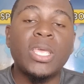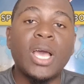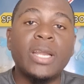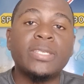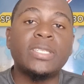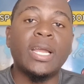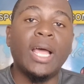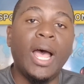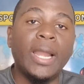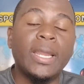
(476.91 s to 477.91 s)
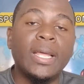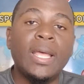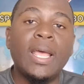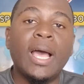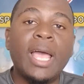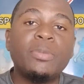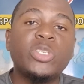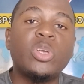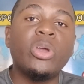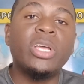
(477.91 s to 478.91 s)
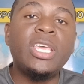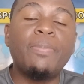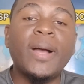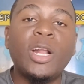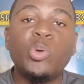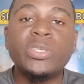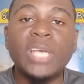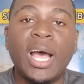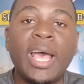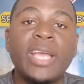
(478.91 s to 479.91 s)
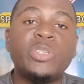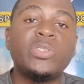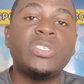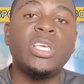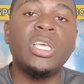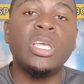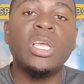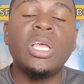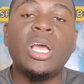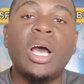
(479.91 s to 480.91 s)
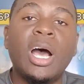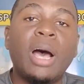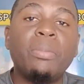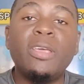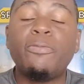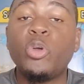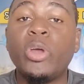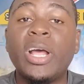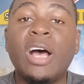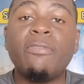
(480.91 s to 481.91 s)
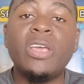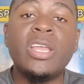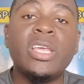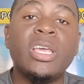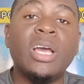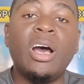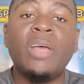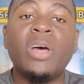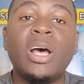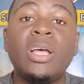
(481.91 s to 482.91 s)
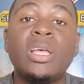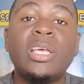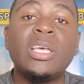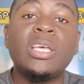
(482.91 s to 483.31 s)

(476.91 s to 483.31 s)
You understand? And I am just going to keep a close eye to see if we're going to have any other